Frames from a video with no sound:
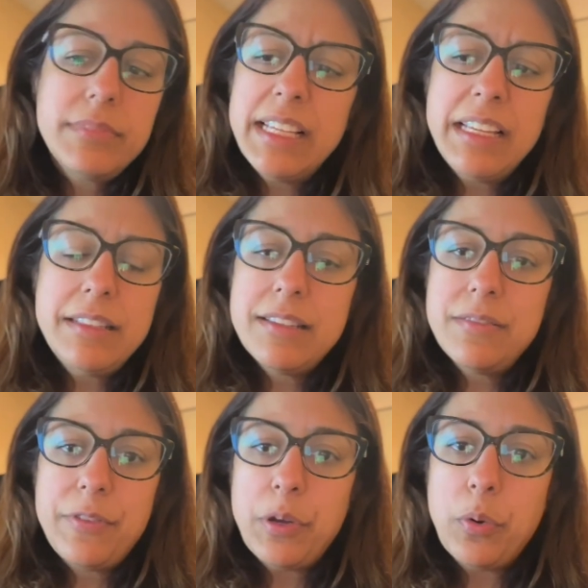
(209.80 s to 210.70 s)
It
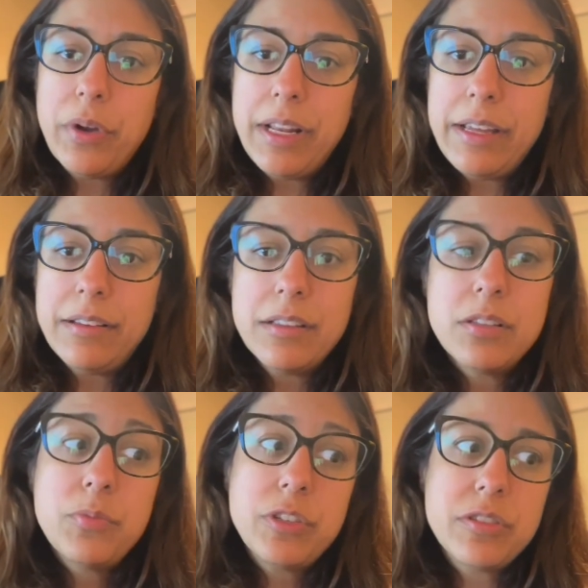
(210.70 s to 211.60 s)
doesn't feel oily,
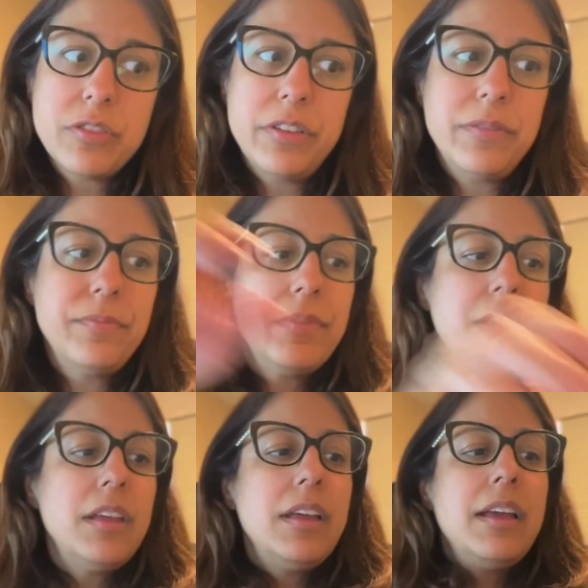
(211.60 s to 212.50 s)
which is good.
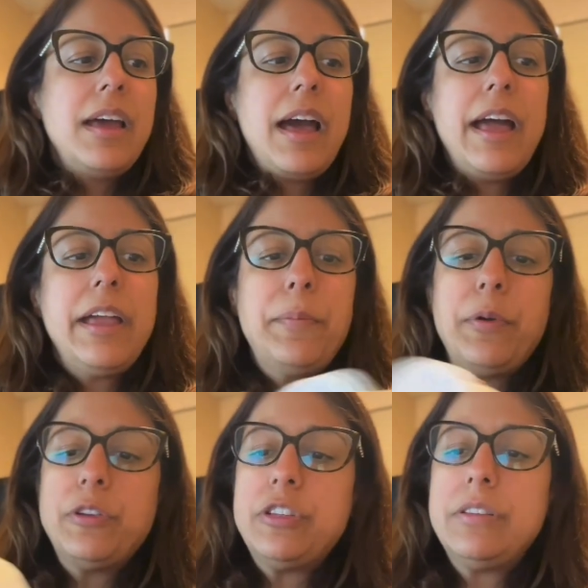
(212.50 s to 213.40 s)
I
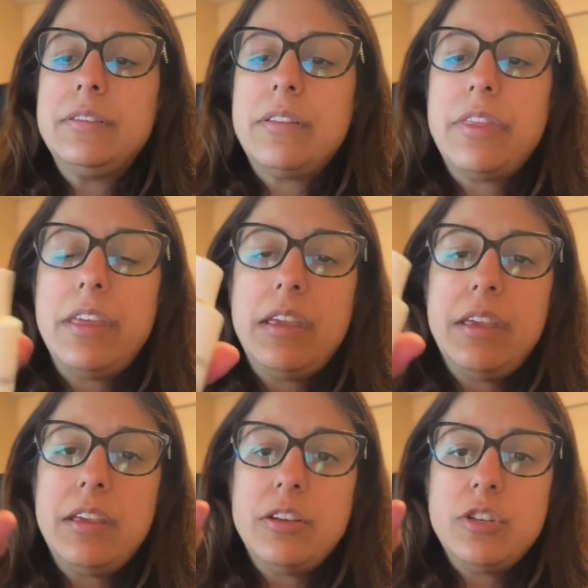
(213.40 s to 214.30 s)
purchased
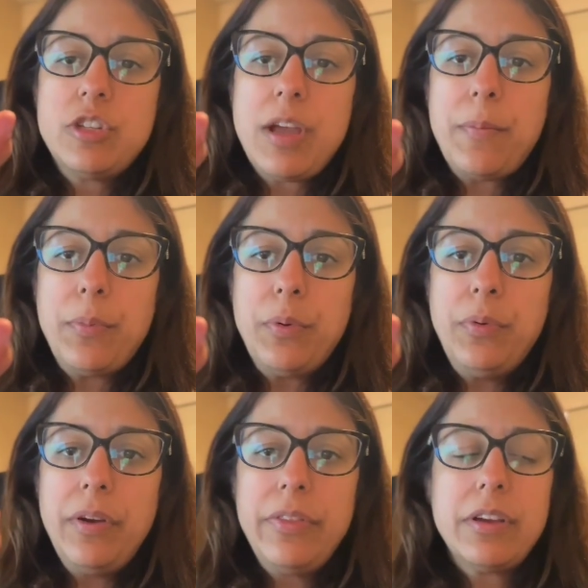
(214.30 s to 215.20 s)
the shampoo
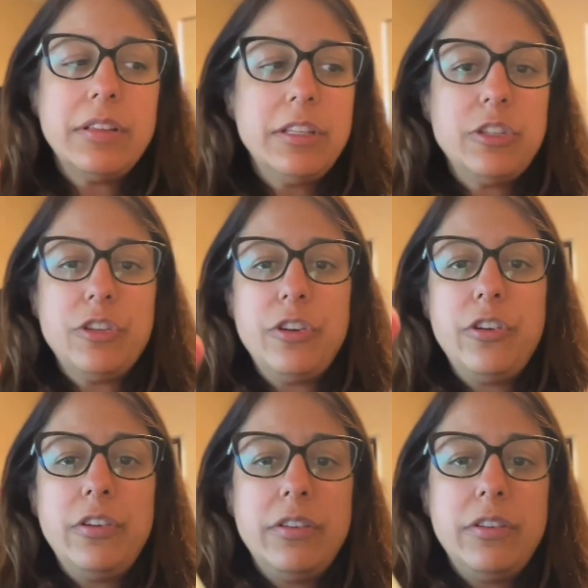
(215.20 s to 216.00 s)
and the conditioner.